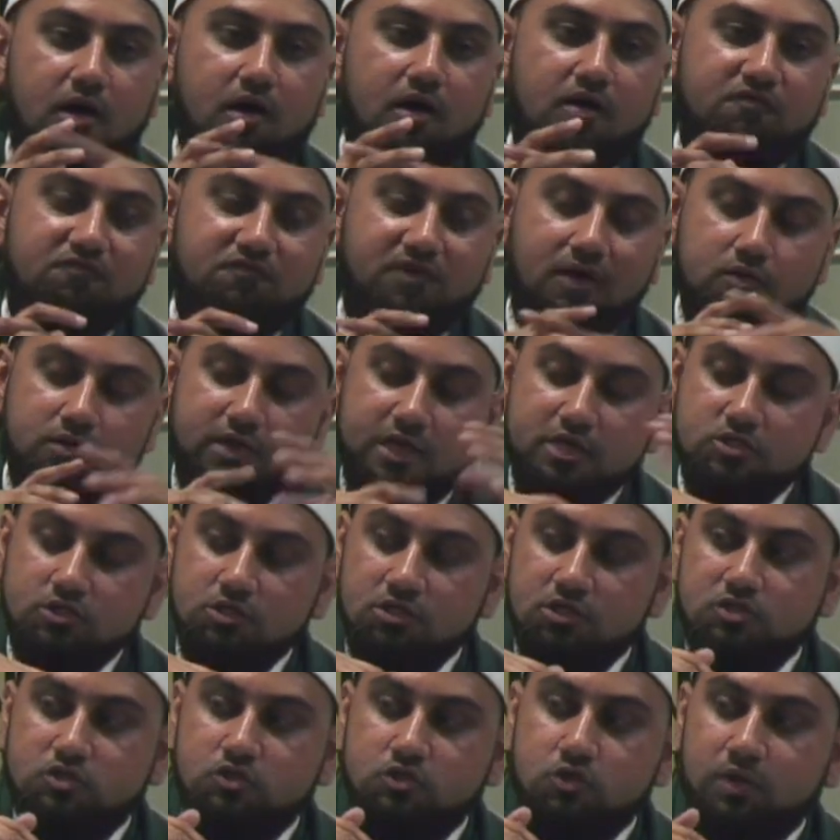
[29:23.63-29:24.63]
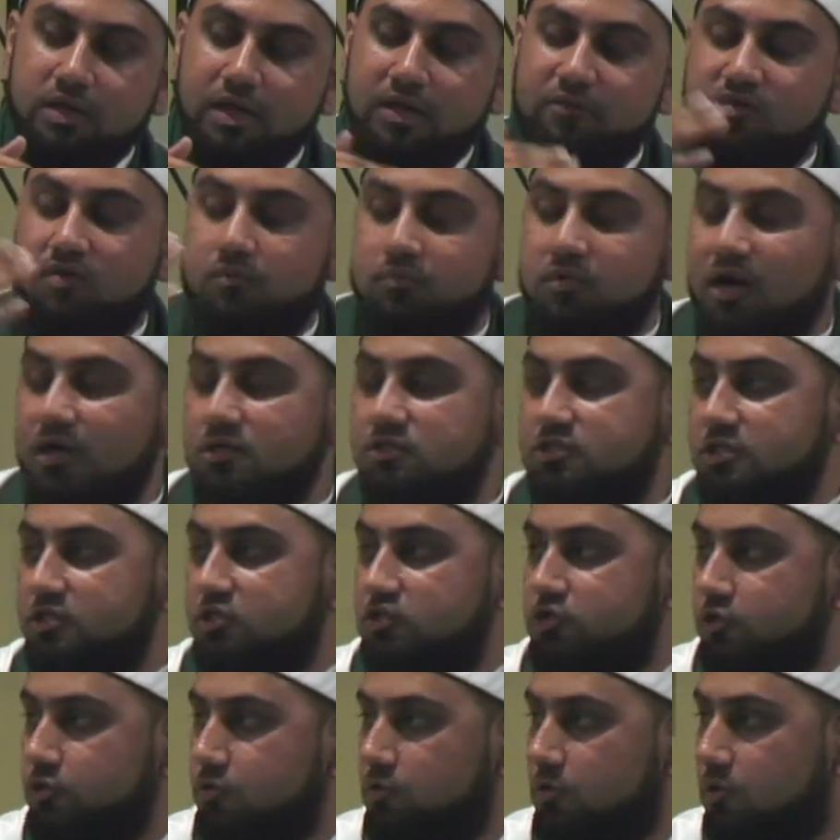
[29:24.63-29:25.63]
a foundational issue and have a branch
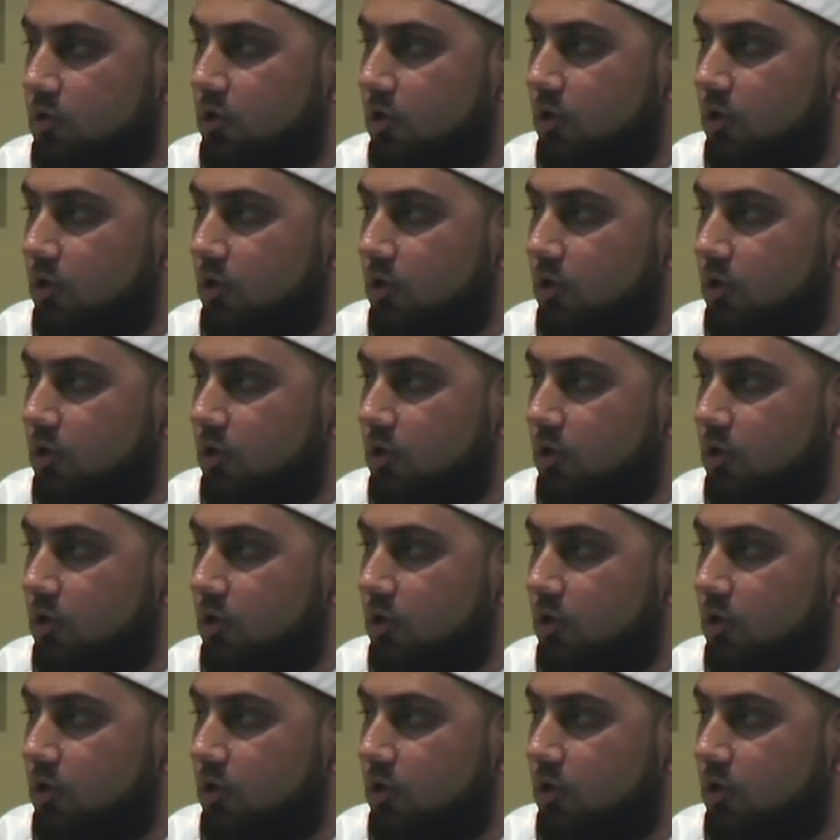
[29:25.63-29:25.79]
issue,